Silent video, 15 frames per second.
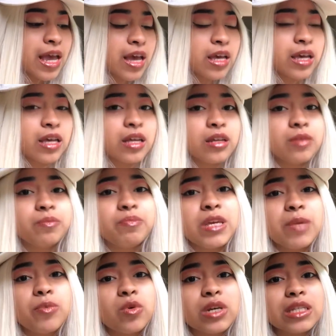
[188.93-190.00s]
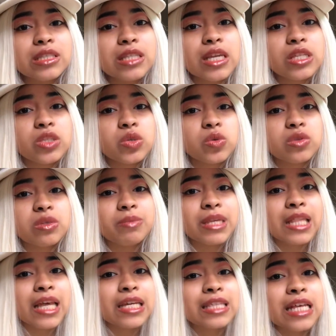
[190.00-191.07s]
And people continue to be
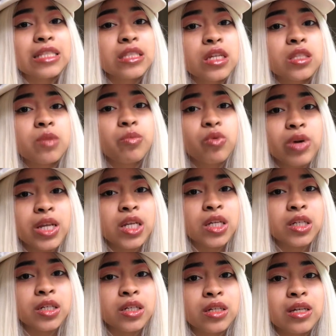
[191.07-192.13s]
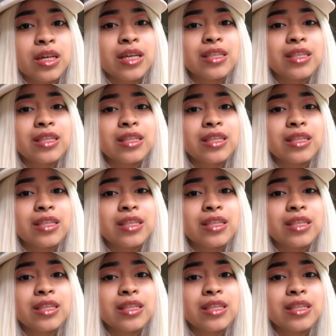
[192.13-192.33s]
like, that's not the point, nigga.